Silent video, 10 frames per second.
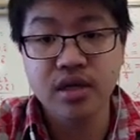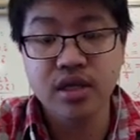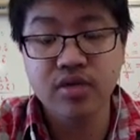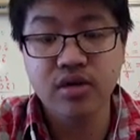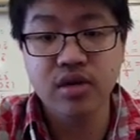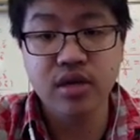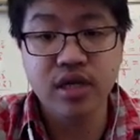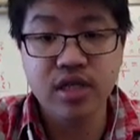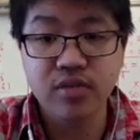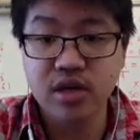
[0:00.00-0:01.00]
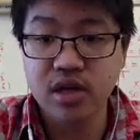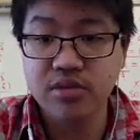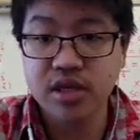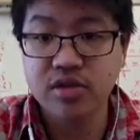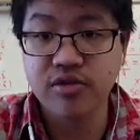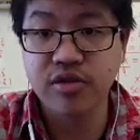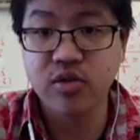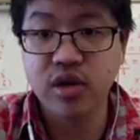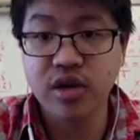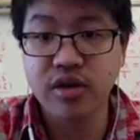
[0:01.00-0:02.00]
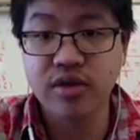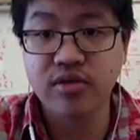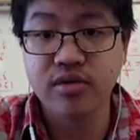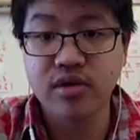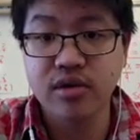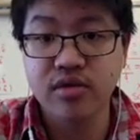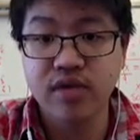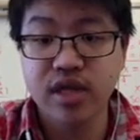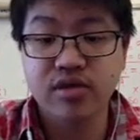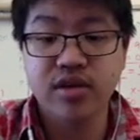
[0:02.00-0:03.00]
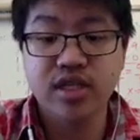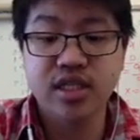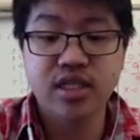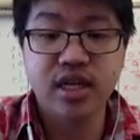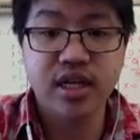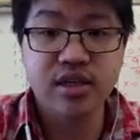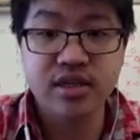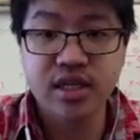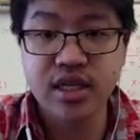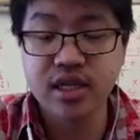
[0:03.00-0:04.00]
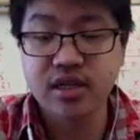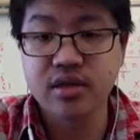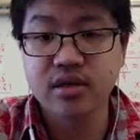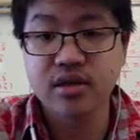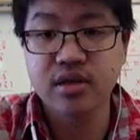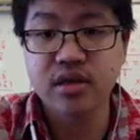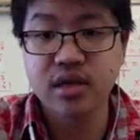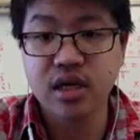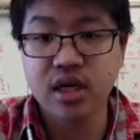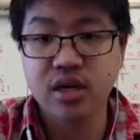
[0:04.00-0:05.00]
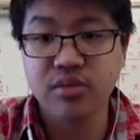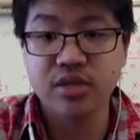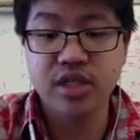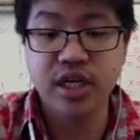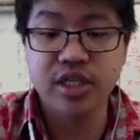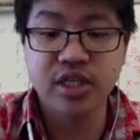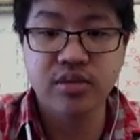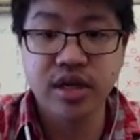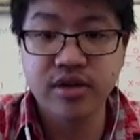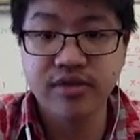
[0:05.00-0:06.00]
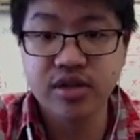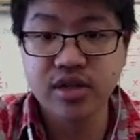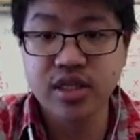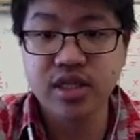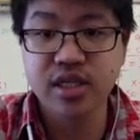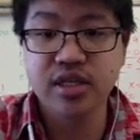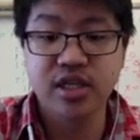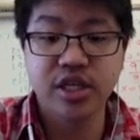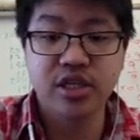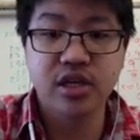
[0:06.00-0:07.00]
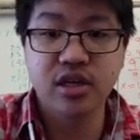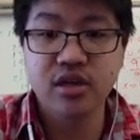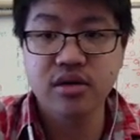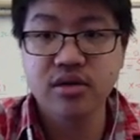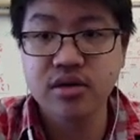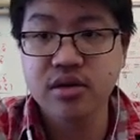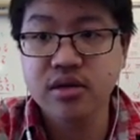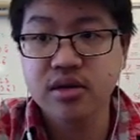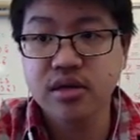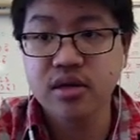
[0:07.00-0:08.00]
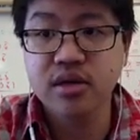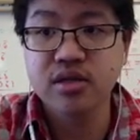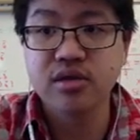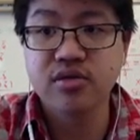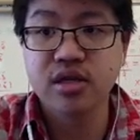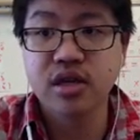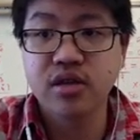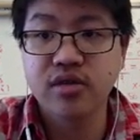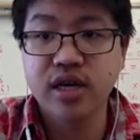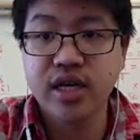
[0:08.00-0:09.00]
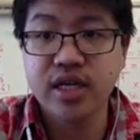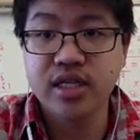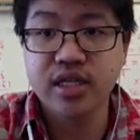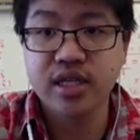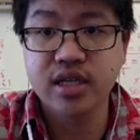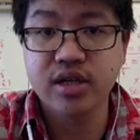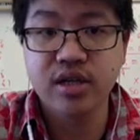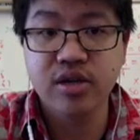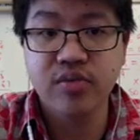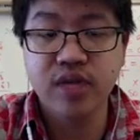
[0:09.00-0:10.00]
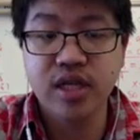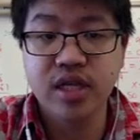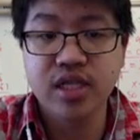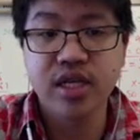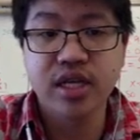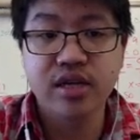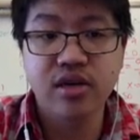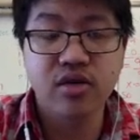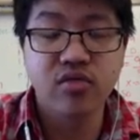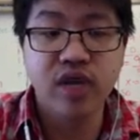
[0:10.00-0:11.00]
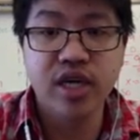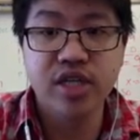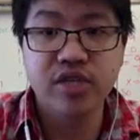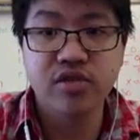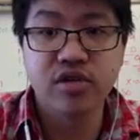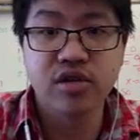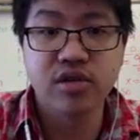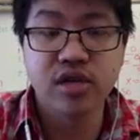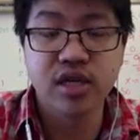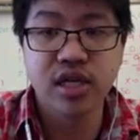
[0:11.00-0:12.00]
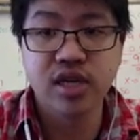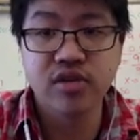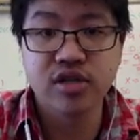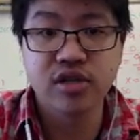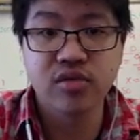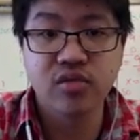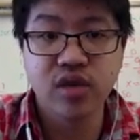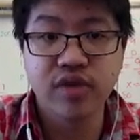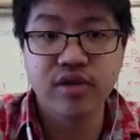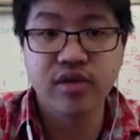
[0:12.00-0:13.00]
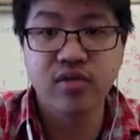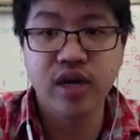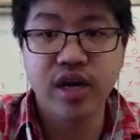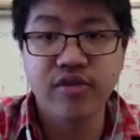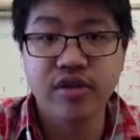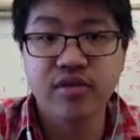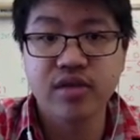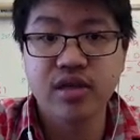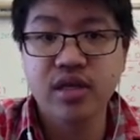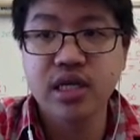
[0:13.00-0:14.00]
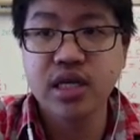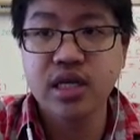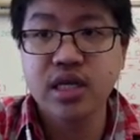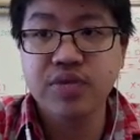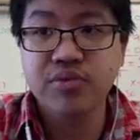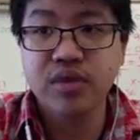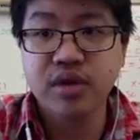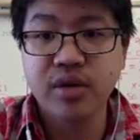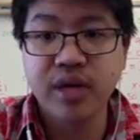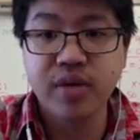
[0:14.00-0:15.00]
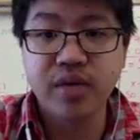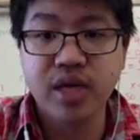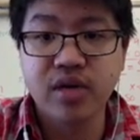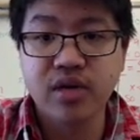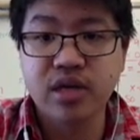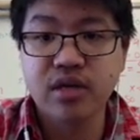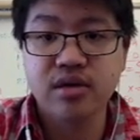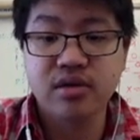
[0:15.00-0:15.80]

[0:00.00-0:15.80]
These are all like smart objects, so if you want, you can rasterize these layers and then change them individually to change the color. So to colorize and then make these like a reddish or a yellowish or whatever, what have you. I'm going to make them yellower.